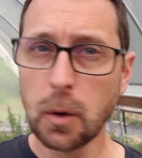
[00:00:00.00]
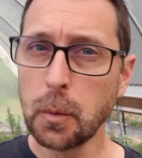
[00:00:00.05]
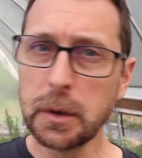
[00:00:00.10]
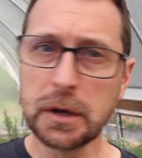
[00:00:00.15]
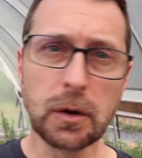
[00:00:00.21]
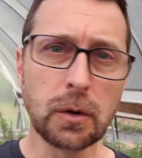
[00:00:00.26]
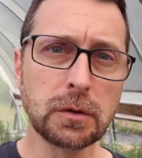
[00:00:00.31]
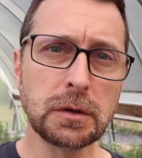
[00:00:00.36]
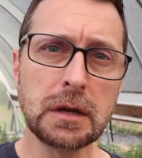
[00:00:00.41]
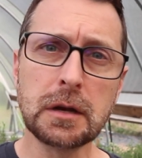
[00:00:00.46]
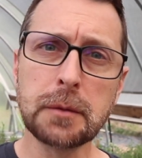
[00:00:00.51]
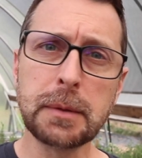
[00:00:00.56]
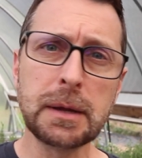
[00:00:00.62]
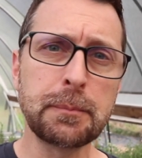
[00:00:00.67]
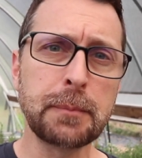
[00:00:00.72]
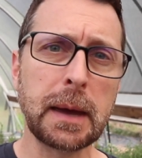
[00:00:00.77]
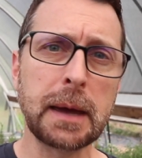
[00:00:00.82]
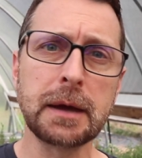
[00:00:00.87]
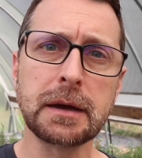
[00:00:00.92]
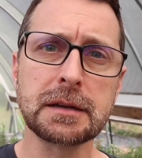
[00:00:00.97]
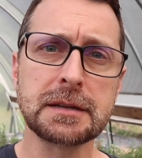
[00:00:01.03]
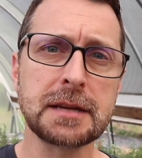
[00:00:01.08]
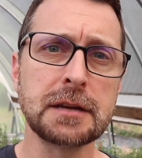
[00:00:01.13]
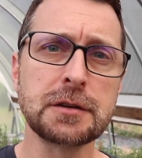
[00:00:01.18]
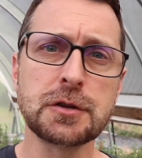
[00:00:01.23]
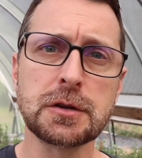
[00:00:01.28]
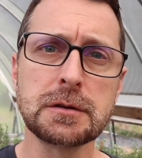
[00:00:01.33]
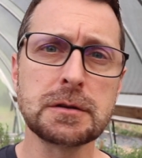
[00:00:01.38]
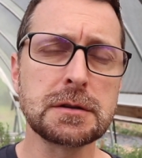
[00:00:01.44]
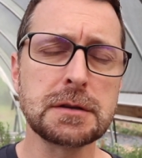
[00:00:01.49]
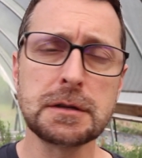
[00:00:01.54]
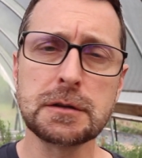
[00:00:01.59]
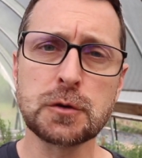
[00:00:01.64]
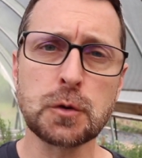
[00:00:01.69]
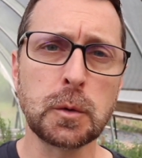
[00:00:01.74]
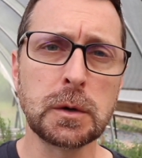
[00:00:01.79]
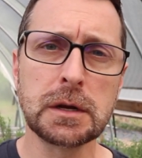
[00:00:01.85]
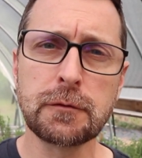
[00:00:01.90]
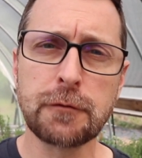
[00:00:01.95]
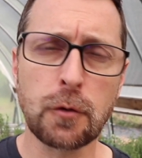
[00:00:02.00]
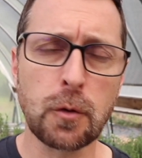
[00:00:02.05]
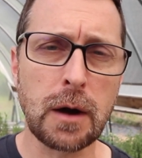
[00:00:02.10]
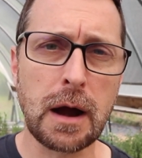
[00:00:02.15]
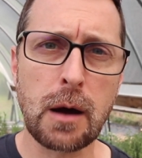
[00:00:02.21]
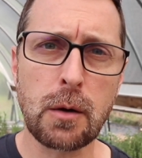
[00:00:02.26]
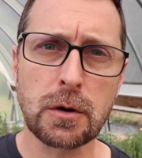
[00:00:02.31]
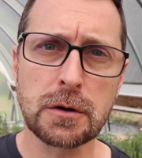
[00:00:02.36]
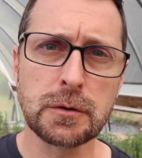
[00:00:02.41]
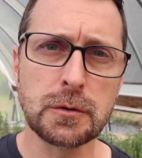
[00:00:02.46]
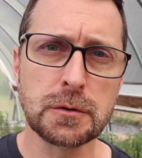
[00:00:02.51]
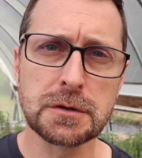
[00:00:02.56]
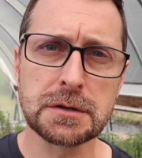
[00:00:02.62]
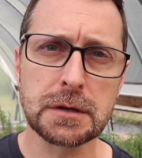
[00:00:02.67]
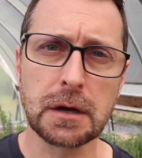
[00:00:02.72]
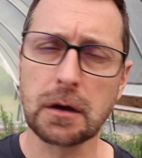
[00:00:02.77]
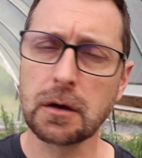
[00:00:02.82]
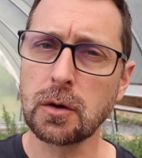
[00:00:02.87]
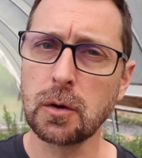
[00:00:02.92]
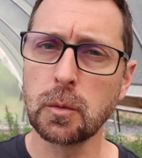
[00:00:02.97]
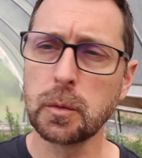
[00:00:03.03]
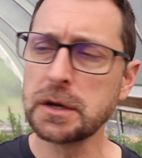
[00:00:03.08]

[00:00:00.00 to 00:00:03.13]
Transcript: We don't need to be paying attention to the 24 hour news cycle.